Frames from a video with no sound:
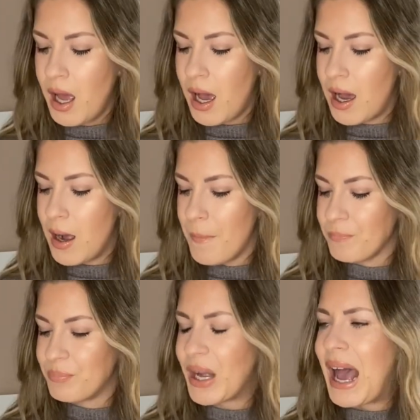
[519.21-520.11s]

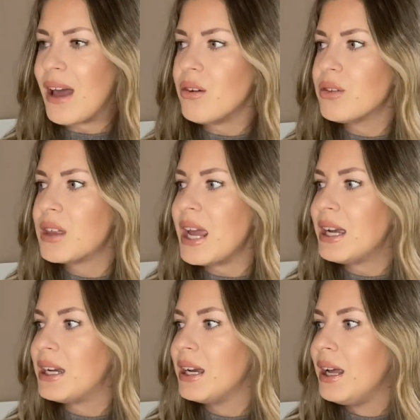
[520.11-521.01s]
Um, but I don't
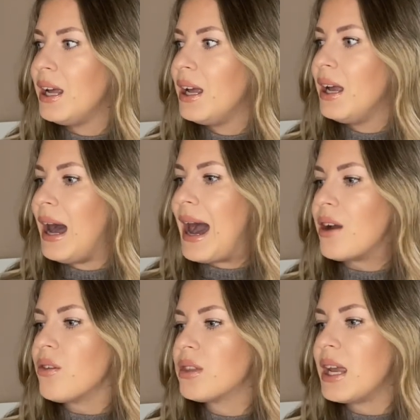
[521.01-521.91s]
think, I
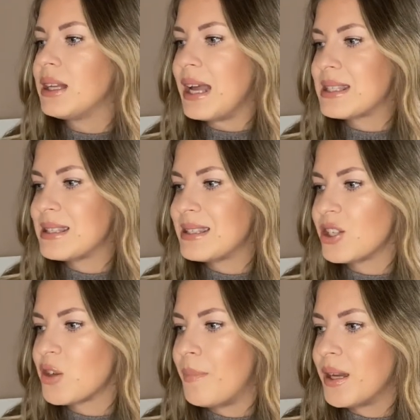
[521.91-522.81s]
don't think that's
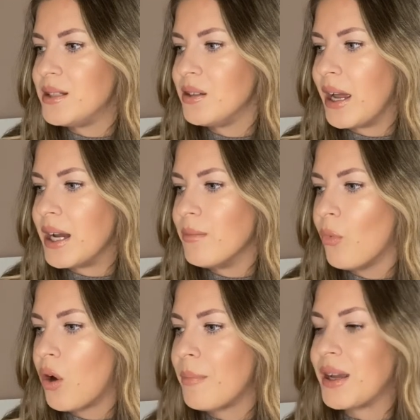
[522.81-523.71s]
such a big deal
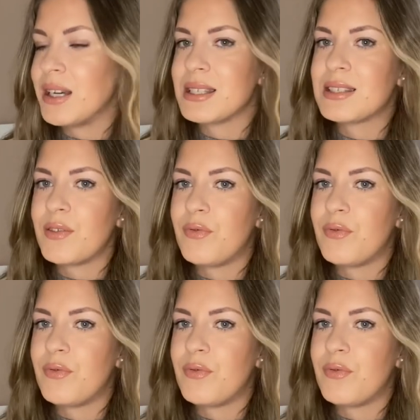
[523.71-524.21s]
anymore because